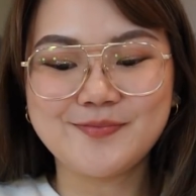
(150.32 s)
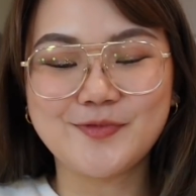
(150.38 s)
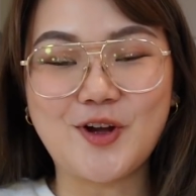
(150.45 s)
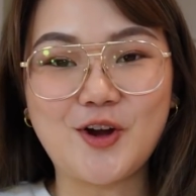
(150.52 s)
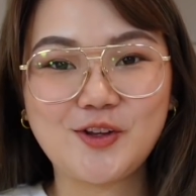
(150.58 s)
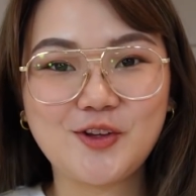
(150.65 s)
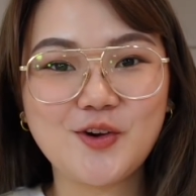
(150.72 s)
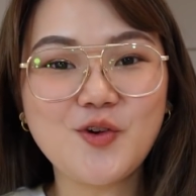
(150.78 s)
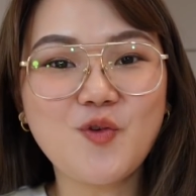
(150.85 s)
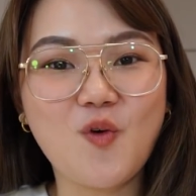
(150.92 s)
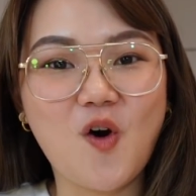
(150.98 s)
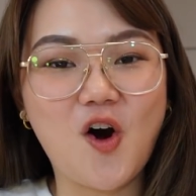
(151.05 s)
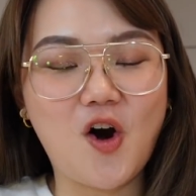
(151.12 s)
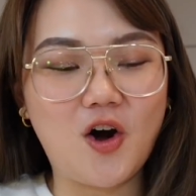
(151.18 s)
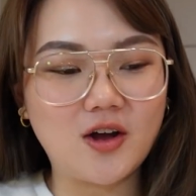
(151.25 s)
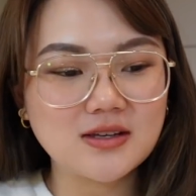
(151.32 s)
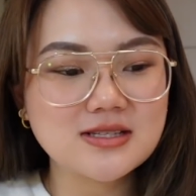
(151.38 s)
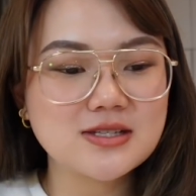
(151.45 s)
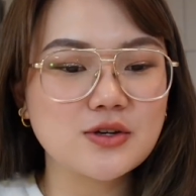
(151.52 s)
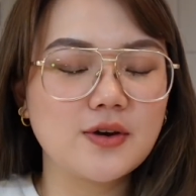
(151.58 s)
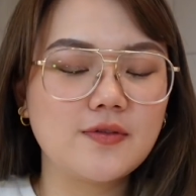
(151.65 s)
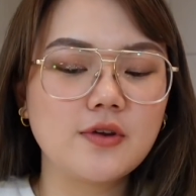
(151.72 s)
Dr. Wong.
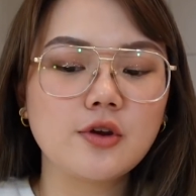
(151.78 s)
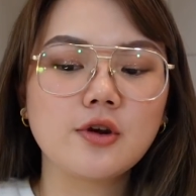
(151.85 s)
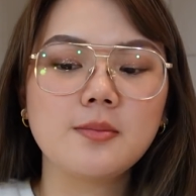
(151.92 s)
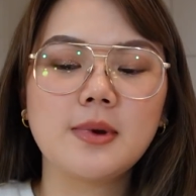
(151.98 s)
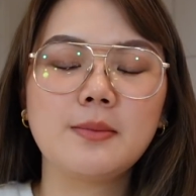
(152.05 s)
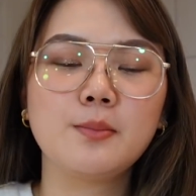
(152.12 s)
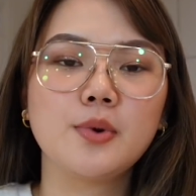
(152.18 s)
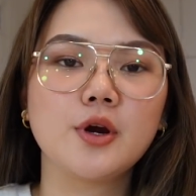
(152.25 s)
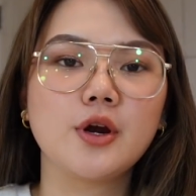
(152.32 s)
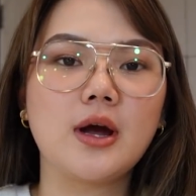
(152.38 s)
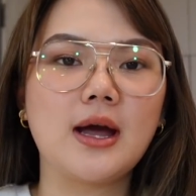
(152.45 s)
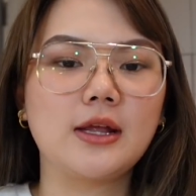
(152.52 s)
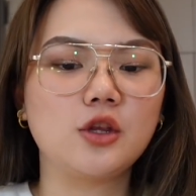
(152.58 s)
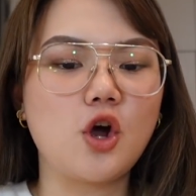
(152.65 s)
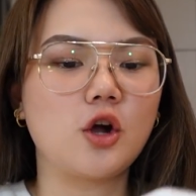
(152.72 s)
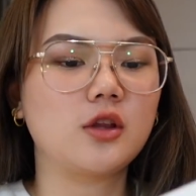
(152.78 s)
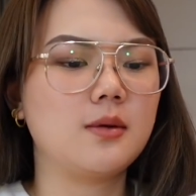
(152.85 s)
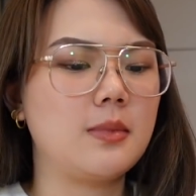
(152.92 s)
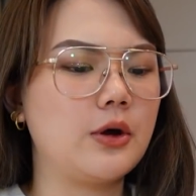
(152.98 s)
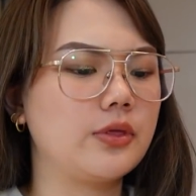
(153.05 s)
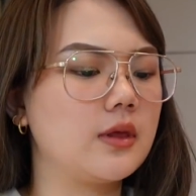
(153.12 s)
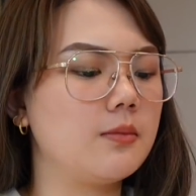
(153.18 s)
So if you remember, I talked
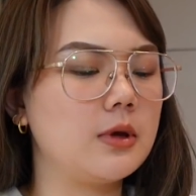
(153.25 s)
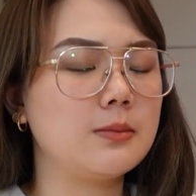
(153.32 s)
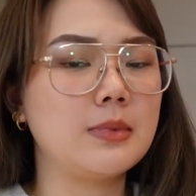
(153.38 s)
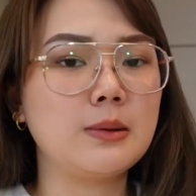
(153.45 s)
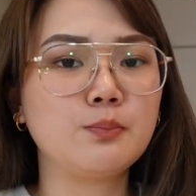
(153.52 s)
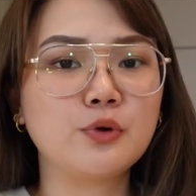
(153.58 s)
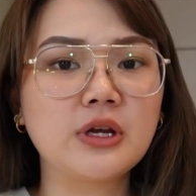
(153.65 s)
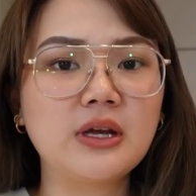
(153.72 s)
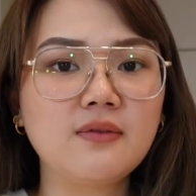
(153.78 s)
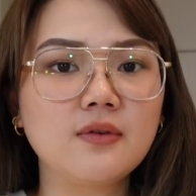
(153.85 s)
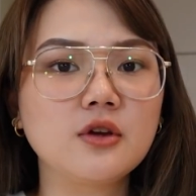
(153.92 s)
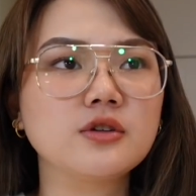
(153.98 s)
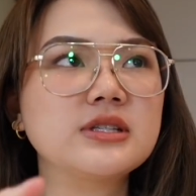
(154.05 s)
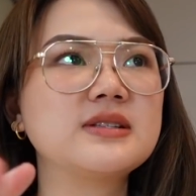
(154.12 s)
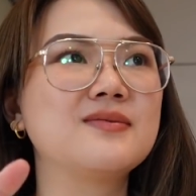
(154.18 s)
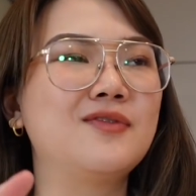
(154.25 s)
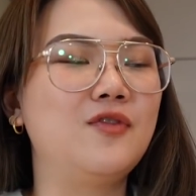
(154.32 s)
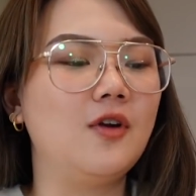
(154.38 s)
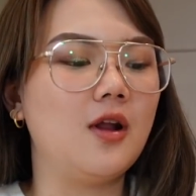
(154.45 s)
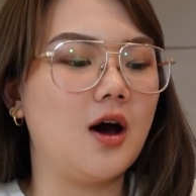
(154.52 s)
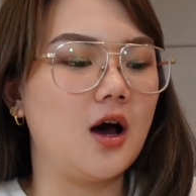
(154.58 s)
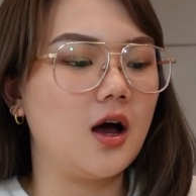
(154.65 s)
about them in my previous
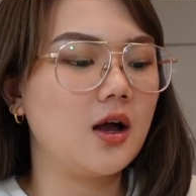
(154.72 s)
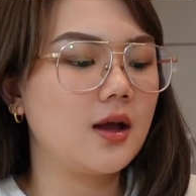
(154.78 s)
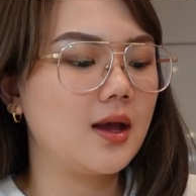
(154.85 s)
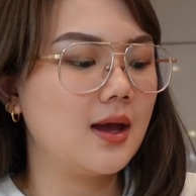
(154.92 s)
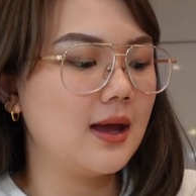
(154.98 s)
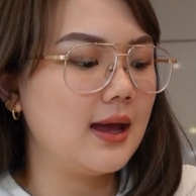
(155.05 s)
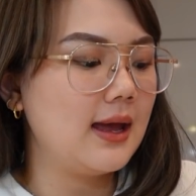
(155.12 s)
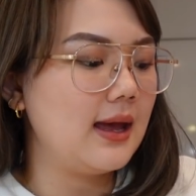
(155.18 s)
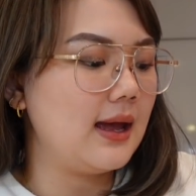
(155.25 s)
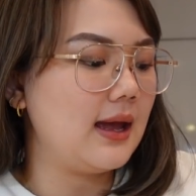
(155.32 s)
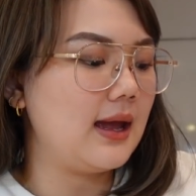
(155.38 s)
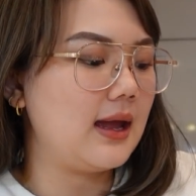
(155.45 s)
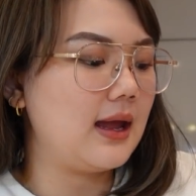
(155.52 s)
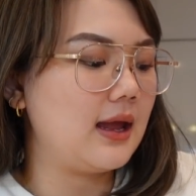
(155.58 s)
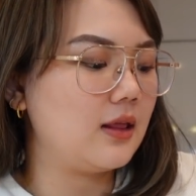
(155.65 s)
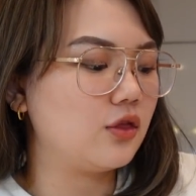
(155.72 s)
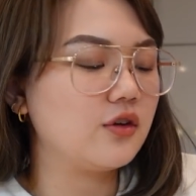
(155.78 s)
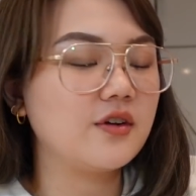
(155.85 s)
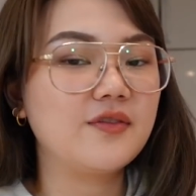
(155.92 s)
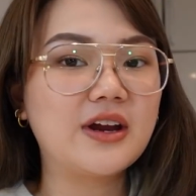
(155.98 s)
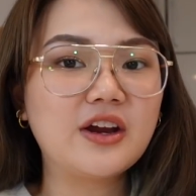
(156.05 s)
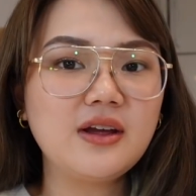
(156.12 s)
vlog. And
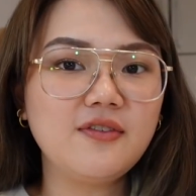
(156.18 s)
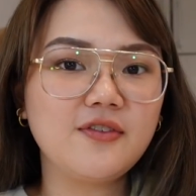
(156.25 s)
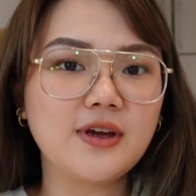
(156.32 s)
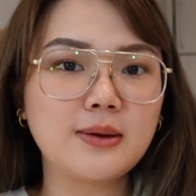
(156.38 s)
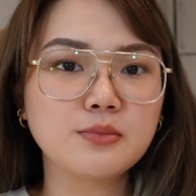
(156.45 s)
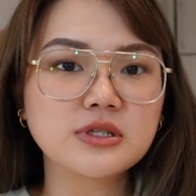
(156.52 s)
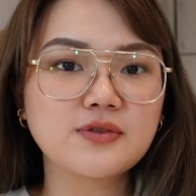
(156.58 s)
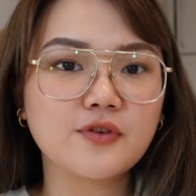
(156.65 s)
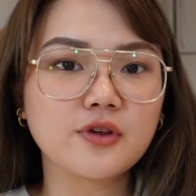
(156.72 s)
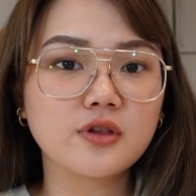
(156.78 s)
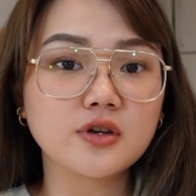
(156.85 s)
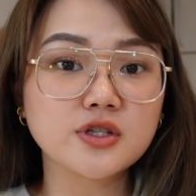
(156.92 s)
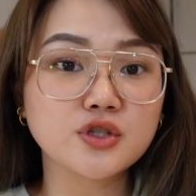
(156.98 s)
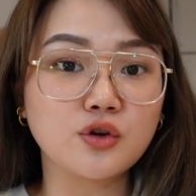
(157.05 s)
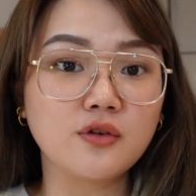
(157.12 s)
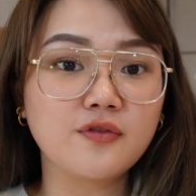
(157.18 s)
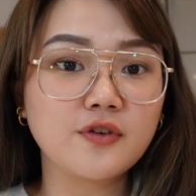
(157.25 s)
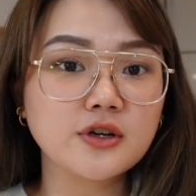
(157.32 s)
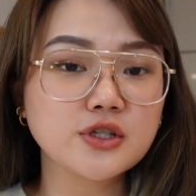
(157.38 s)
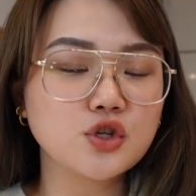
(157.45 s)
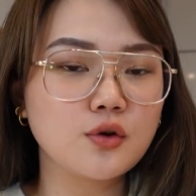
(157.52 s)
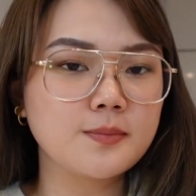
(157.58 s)
they're very famous for their
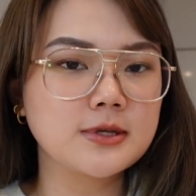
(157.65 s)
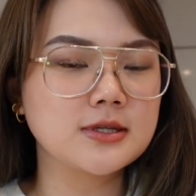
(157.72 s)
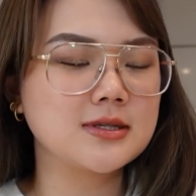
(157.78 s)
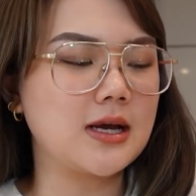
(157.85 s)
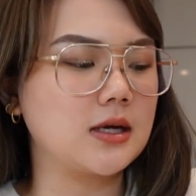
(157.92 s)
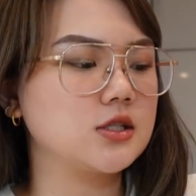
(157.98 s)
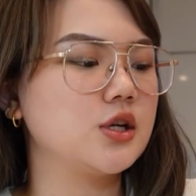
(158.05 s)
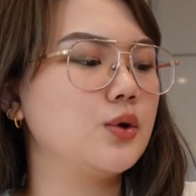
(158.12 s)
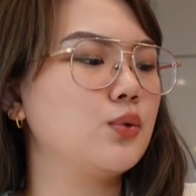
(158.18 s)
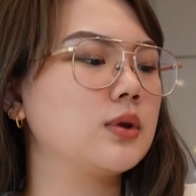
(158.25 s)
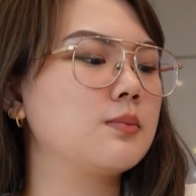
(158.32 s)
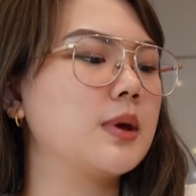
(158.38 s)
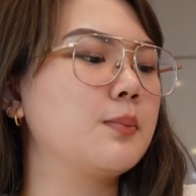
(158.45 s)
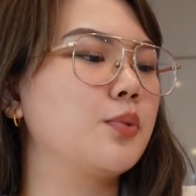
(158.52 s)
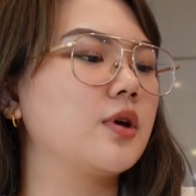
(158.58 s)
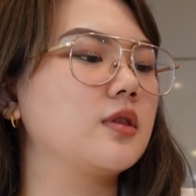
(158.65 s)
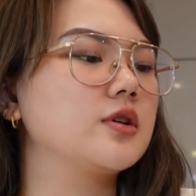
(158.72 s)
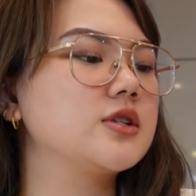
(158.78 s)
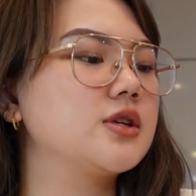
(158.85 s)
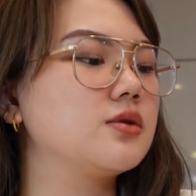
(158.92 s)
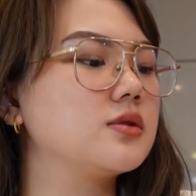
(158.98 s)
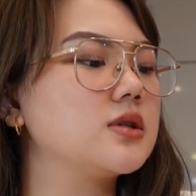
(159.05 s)
sulfur soap. This is actually what my
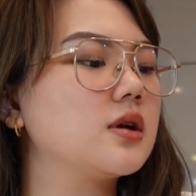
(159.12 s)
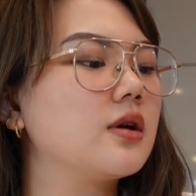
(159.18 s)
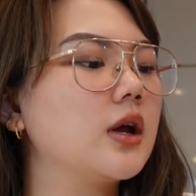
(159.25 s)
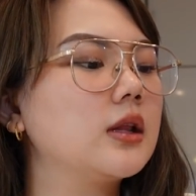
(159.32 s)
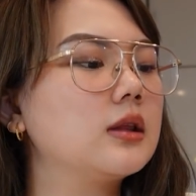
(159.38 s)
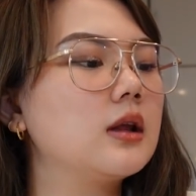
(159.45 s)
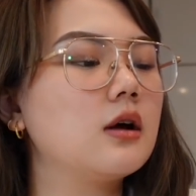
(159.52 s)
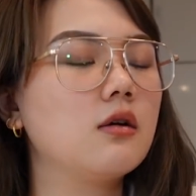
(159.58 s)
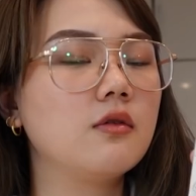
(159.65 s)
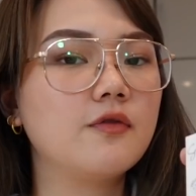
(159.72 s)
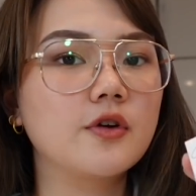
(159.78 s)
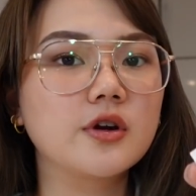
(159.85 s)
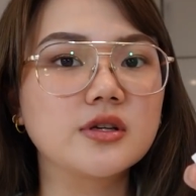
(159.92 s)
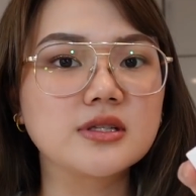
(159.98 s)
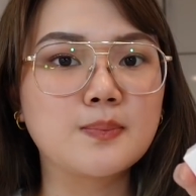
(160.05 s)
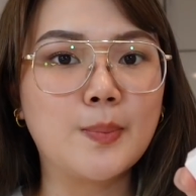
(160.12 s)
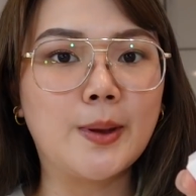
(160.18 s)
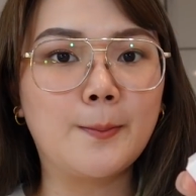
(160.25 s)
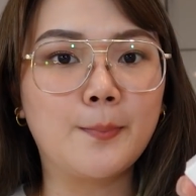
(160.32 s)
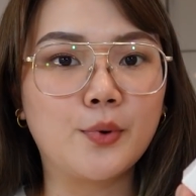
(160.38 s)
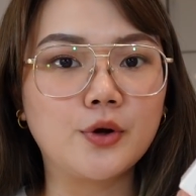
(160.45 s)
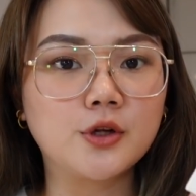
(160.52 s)
brother's using right now for his
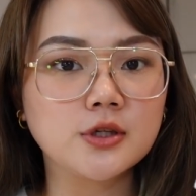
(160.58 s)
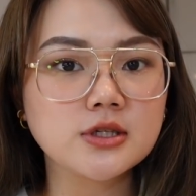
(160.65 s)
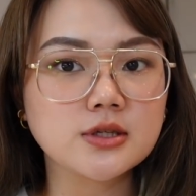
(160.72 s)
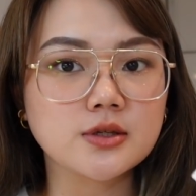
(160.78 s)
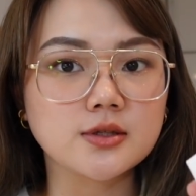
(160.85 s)
pimples.